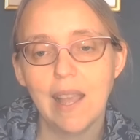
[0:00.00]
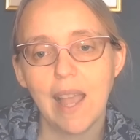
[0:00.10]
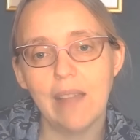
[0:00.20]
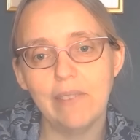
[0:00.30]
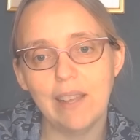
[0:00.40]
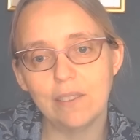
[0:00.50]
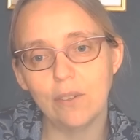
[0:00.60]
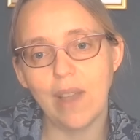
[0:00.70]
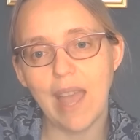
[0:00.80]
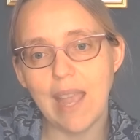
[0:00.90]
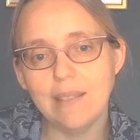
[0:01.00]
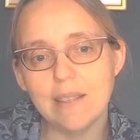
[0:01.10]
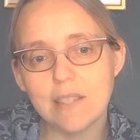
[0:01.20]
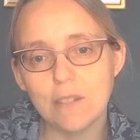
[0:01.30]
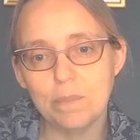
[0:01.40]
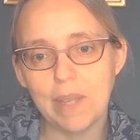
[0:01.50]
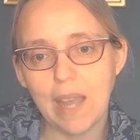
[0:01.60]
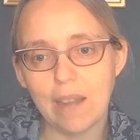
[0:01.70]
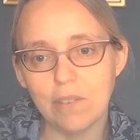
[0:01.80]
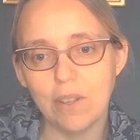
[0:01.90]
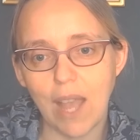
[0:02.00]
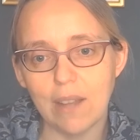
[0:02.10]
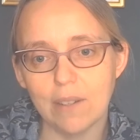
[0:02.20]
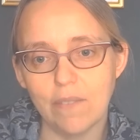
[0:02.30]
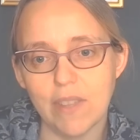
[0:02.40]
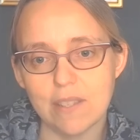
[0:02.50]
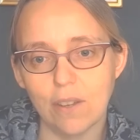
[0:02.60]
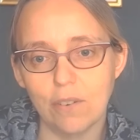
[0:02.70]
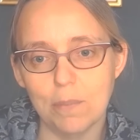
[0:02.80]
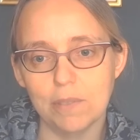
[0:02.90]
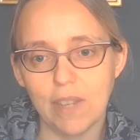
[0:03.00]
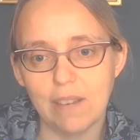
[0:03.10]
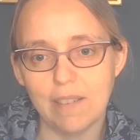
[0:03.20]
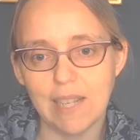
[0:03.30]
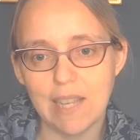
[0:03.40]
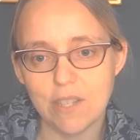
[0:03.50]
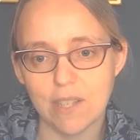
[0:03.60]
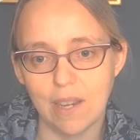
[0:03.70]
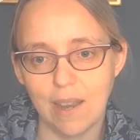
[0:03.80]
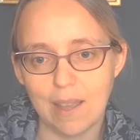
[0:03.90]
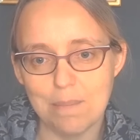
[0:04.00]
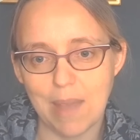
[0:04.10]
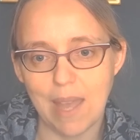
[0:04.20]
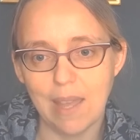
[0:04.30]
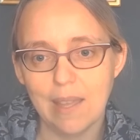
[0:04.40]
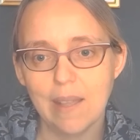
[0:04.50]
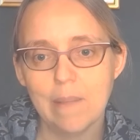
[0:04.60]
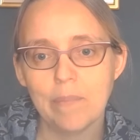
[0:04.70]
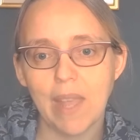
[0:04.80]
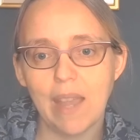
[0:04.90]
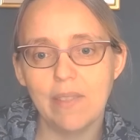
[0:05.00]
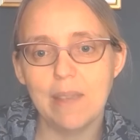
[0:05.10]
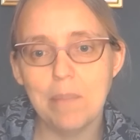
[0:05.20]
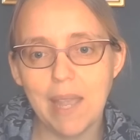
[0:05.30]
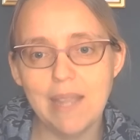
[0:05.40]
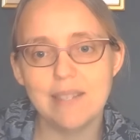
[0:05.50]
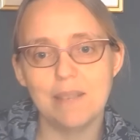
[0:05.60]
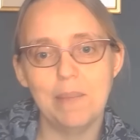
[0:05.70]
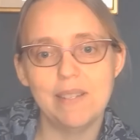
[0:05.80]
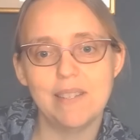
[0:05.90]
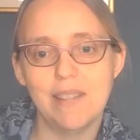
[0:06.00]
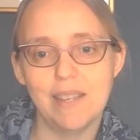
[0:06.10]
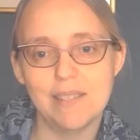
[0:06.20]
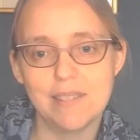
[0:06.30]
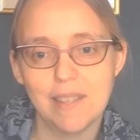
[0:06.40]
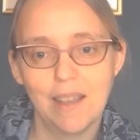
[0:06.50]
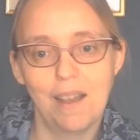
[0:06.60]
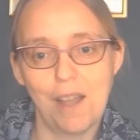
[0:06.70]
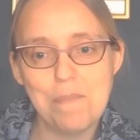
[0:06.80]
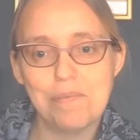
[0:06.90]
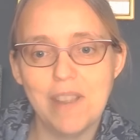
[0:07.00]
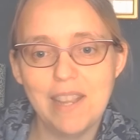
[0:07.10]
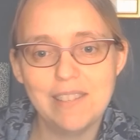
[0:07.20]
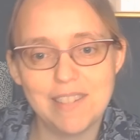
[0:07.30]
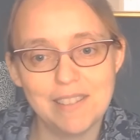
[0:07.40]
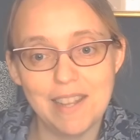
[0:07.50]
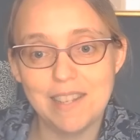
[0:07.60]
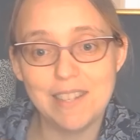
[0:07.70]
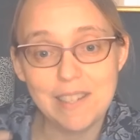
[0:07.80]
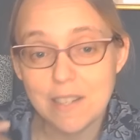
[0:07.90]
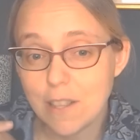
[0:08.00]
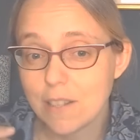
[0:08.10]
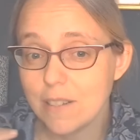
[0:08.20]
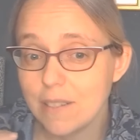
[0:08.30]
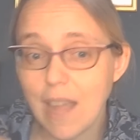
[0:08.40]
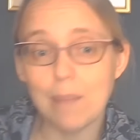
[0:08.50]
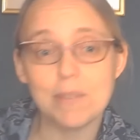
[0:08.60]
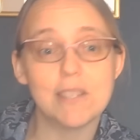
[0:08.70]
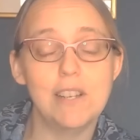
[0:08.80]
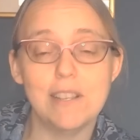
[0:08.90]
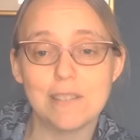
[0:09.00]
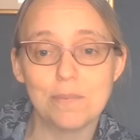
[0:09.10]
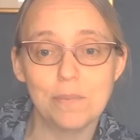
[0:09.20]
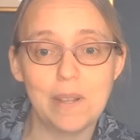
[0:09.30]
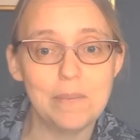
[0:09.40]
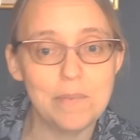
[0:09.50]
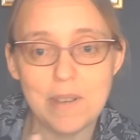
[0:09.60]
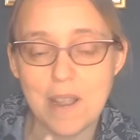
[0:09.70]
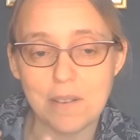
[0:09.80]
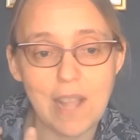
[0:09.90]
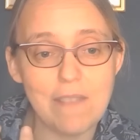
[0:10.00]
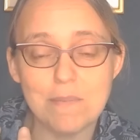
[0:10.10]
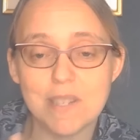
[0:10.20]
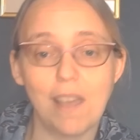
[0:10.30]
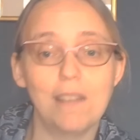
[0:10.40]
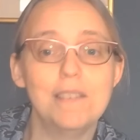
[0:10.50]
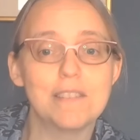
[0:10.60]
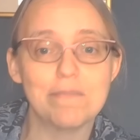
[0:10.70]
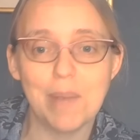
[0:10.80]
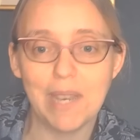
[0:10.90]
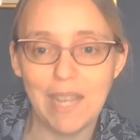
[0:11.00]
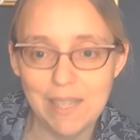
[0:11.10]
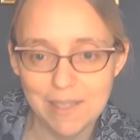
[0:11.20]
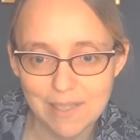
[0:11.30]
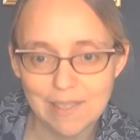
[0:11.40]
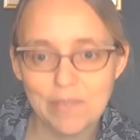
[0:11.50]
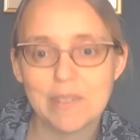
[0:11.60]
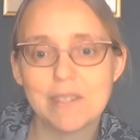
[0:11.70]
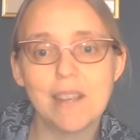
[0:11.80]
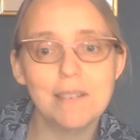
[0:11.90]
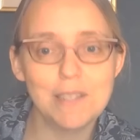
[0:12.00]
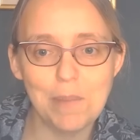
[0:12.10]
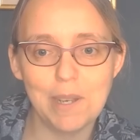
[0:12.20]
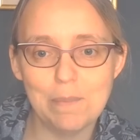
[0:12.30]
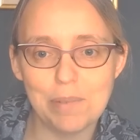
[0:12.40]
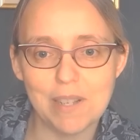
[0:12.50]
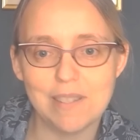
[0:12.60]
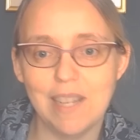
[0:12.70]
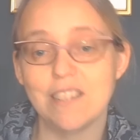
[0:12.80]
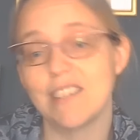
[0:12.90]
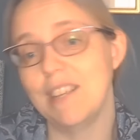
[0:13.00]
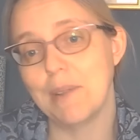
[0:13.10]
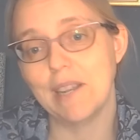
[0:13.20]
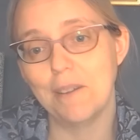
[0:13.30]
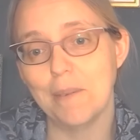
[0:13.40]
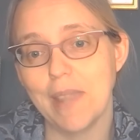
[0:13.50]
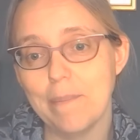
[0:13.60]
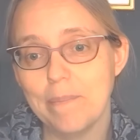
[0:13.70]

And they thought, hey, this could be our route out of this horrible variolation nightmare. And they made him into this high priest and they absolutely you know, gave him tons of money, tons of money and prestige, and he went along with it.